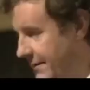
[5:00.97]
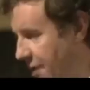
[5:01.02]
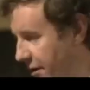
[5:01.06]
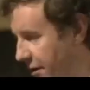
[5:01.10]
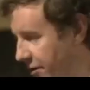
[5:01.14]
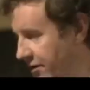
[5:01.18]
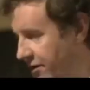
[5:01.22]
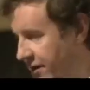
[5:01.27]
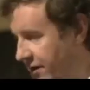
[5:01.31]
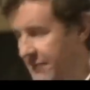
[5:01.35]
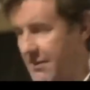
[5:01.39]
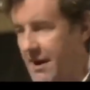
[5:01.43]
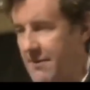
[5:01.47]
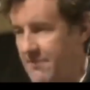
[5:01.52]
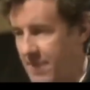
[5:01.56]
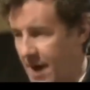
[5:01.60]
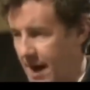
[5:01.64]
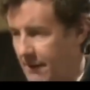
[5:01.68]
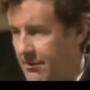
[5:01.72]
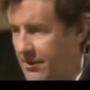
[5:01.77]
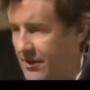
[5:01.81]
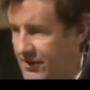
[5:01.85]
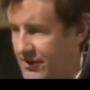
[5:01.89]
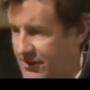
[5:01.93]
The bloke is going to make
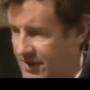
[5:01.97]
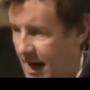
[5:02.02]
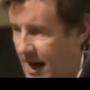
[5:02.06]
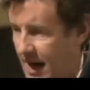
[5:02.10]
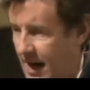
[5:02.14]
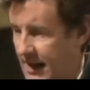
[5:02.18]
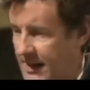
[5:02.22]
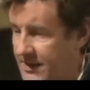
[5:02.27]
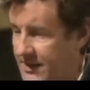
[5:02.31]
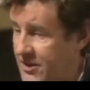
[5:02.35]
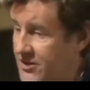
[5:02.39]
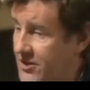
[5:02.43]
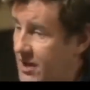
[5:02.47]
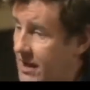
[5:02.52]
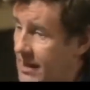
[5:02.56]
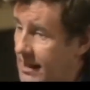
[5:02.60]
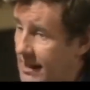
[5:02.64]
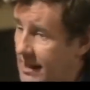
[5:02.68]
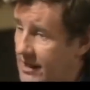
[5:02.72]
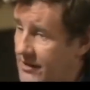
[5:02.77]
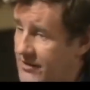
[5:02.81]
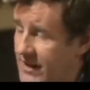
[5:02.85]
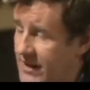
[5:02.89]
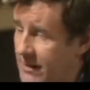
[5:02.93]
Barbara a star. He's a
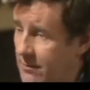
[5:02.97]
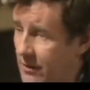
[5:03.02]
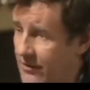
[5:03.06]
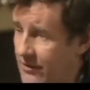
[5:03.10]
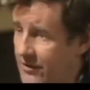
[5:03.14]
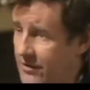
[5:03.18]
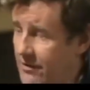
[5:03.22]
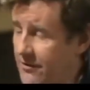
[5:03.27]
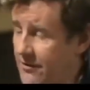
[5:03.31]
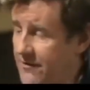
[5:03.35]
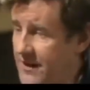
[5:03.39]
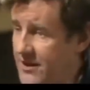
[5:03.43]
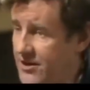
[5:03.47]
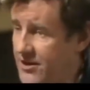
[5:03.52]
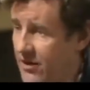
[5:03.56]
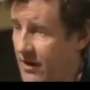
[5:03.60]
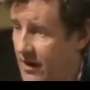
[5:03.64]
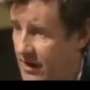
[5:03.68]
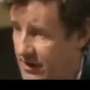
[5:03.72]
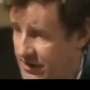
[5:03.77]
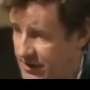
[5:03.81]
journalist. He wants to do a feature on